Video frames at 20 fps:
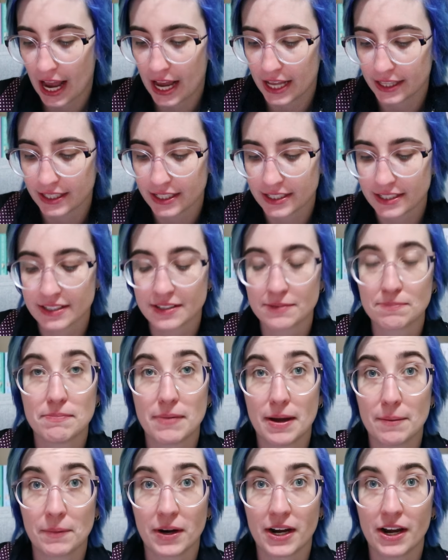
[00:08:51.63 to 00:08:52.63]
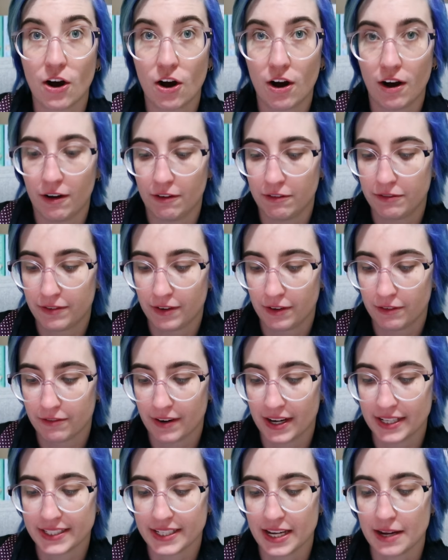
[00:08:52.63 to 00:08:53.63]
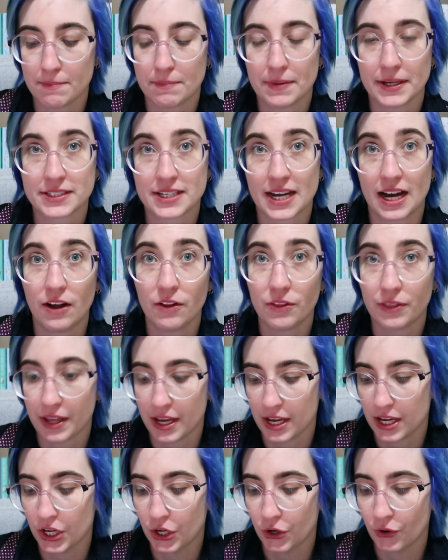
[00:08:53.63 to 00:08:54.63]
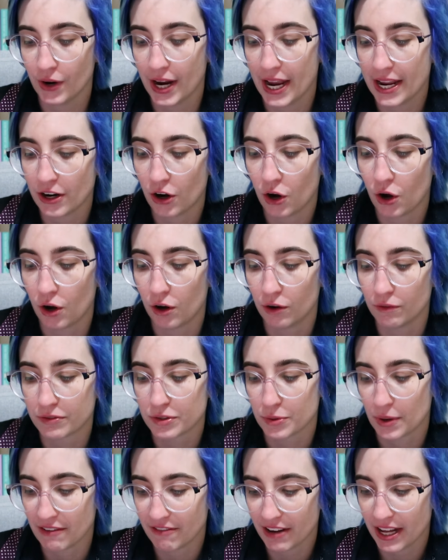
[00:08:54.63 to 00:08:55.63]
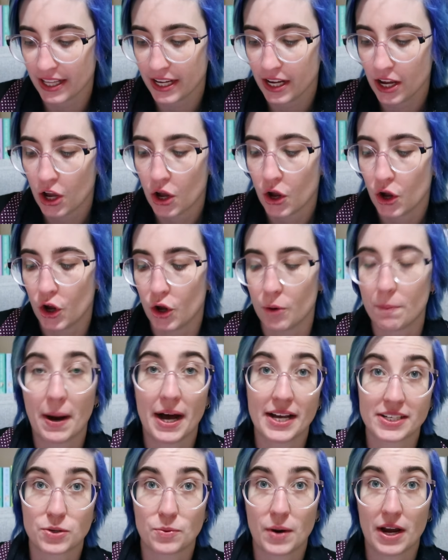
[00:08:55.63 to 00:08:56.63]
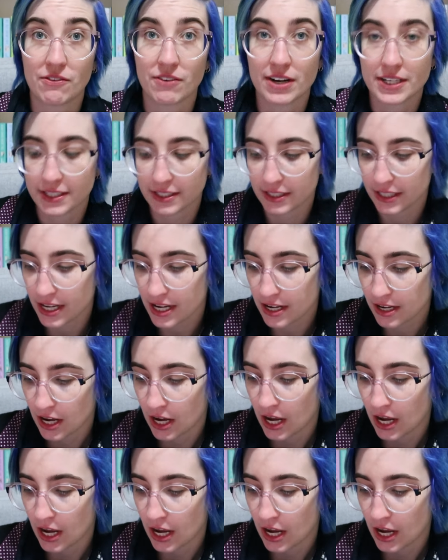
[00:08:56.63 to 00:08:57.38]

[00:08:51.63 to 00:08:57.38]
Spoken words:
and this is in memory of Francine Pascal, the creator of Sweet Valley, who passed away recently,